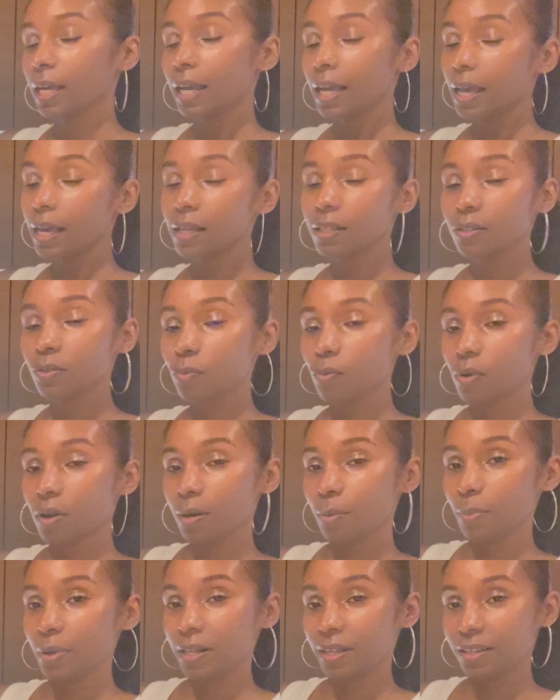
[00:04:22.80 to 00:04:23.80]
and the
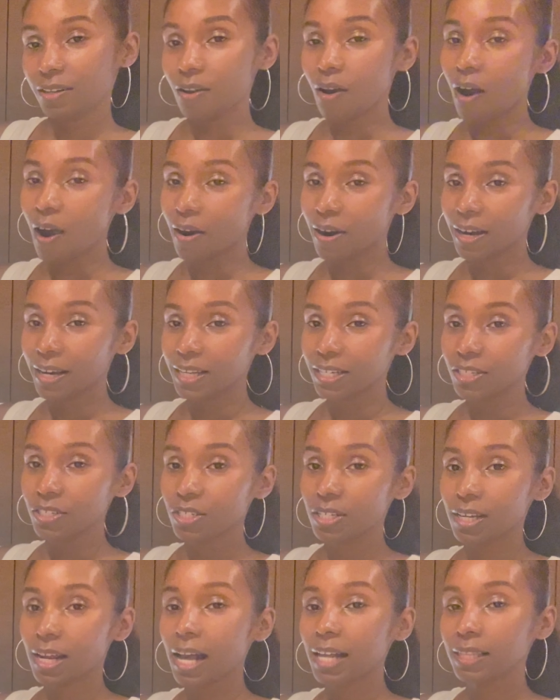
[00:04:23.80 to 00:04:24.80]
watermelon
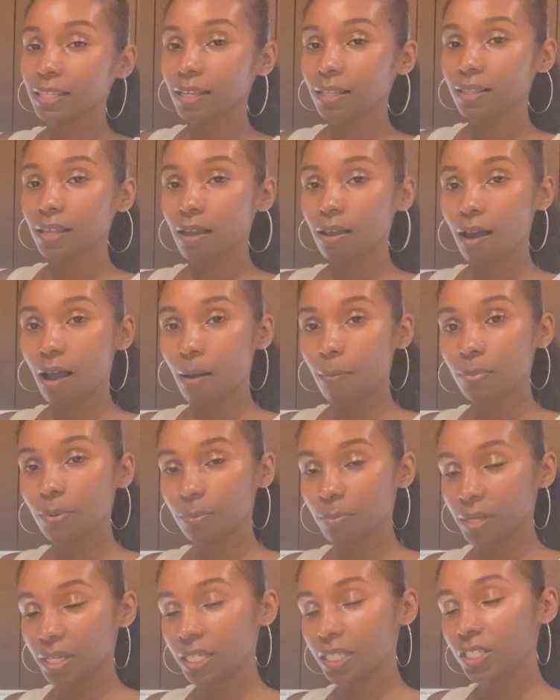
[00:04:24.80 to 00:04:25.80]
orange. I think they
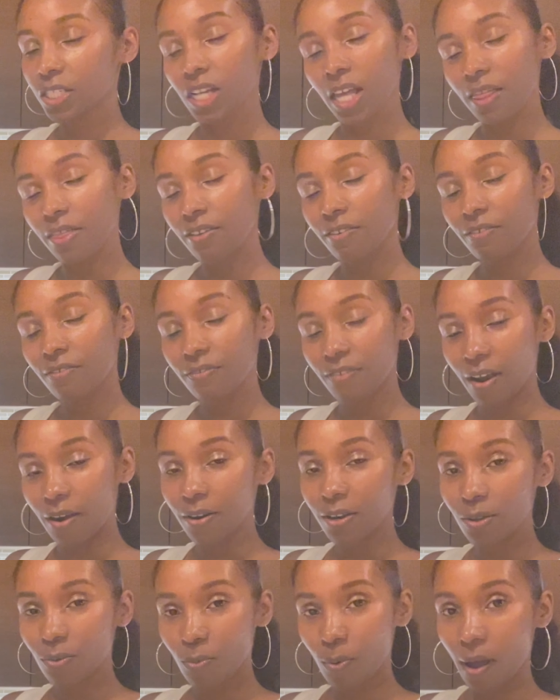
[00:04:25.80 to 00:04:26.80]
complement each other
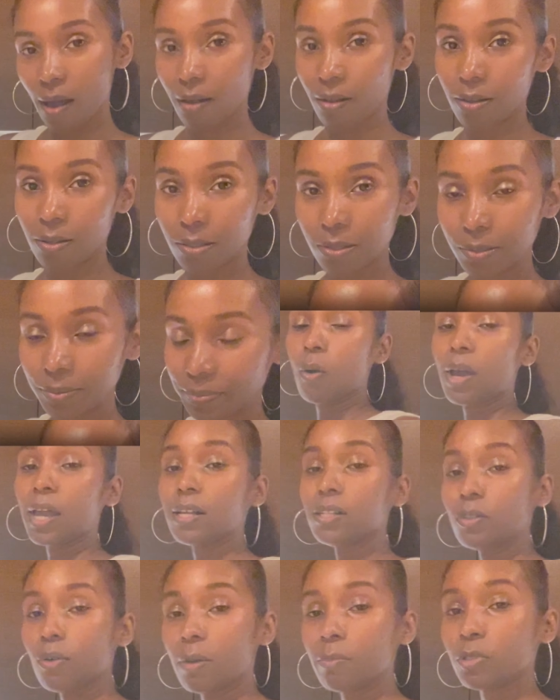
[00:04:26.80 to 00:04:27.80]
very well. Okay,
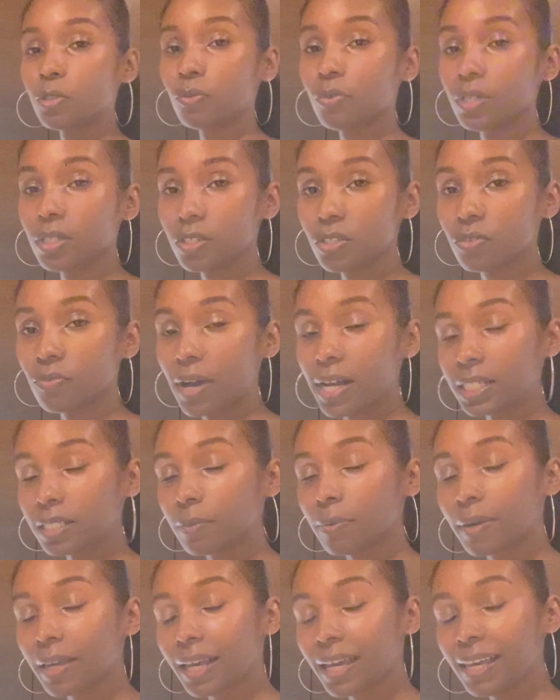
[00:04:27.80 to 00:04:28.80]
so I'm doing this
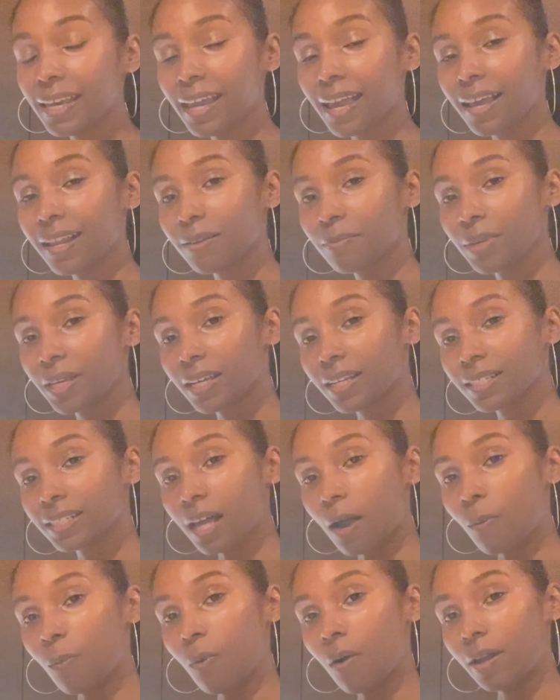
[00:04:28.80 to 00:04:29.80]
recipe again because
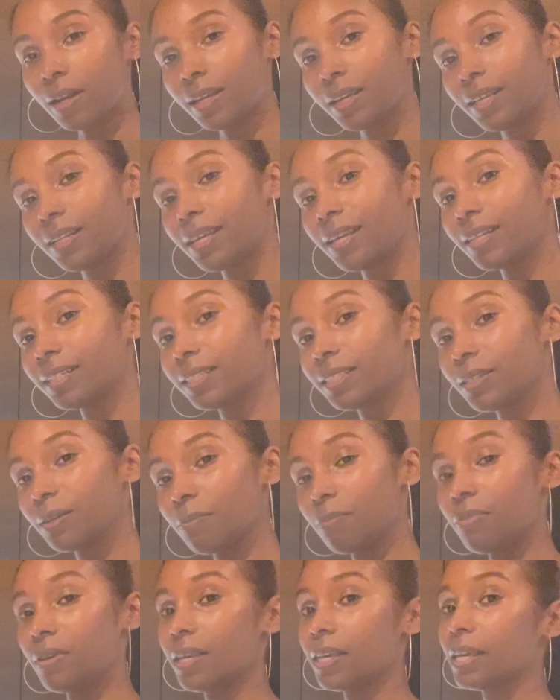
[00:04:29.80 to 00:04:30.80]
I wanted it to
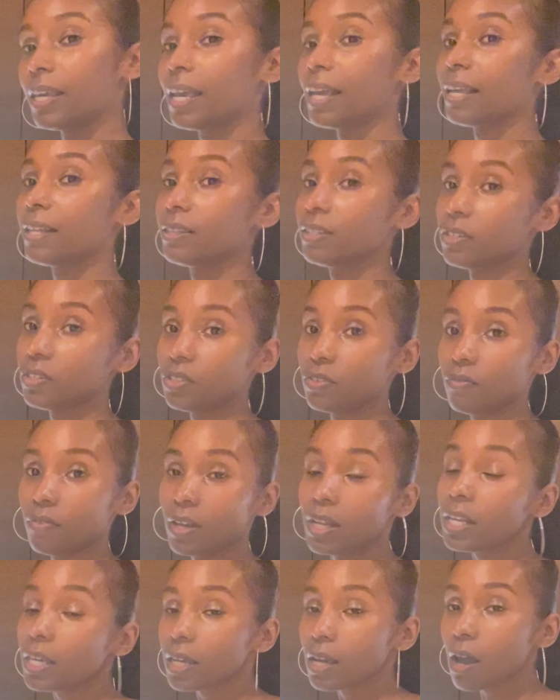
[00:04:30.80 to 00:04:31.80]
be in this
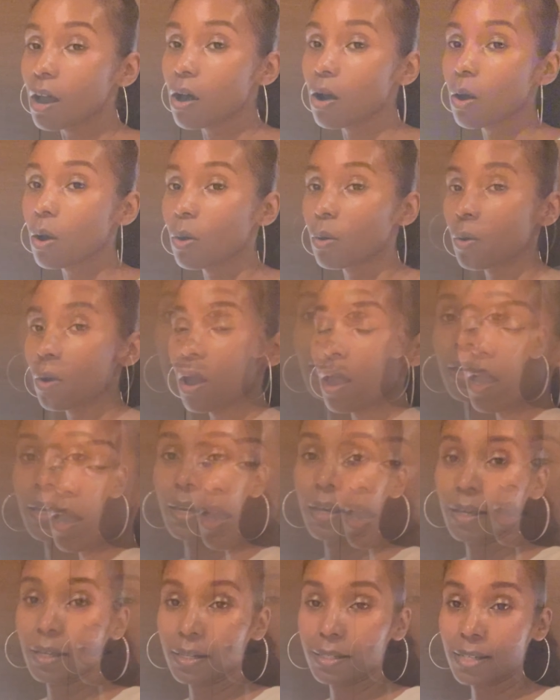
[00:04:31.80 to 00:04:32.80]
video,
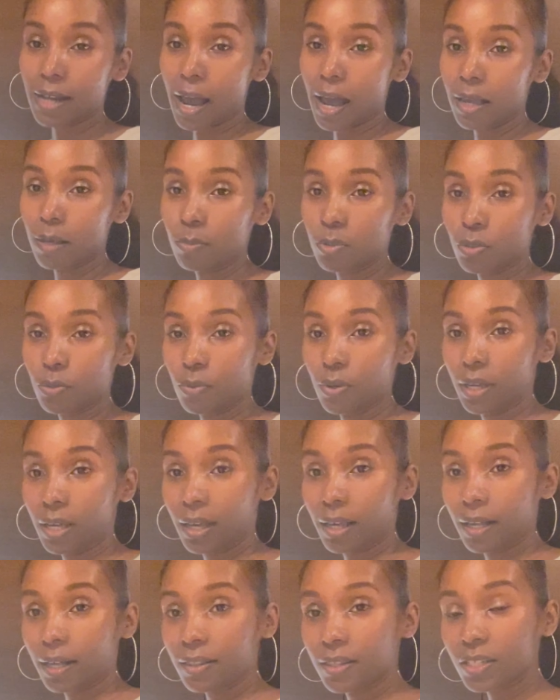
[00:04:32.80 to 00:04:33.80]
and I am
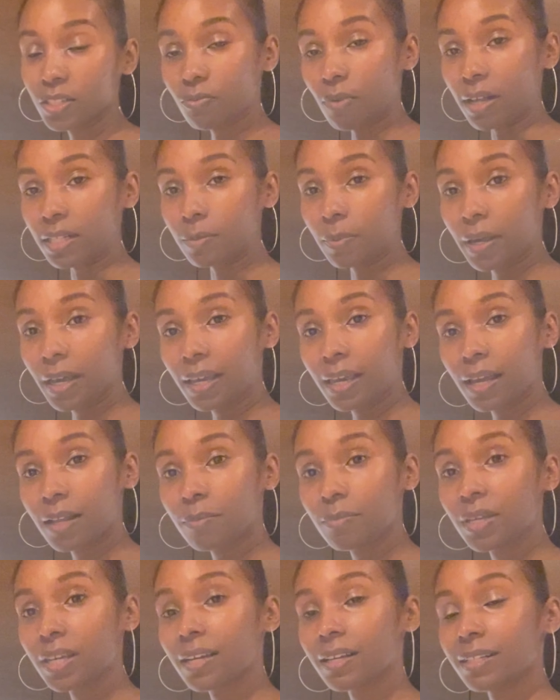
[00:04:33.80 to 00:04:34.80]
doing this recipe again
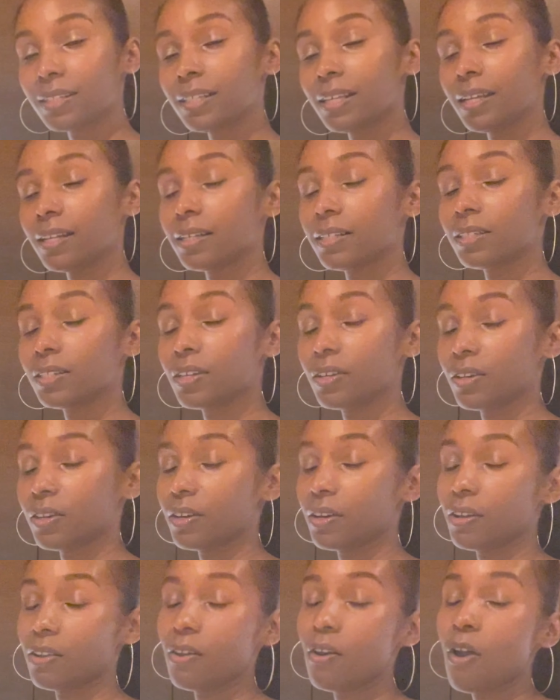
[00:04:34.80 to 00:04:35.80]
because it is
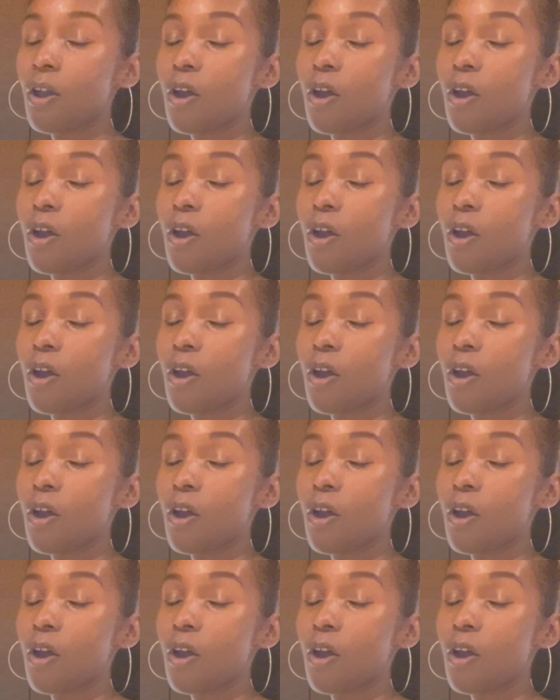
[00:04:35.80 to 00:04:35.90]
good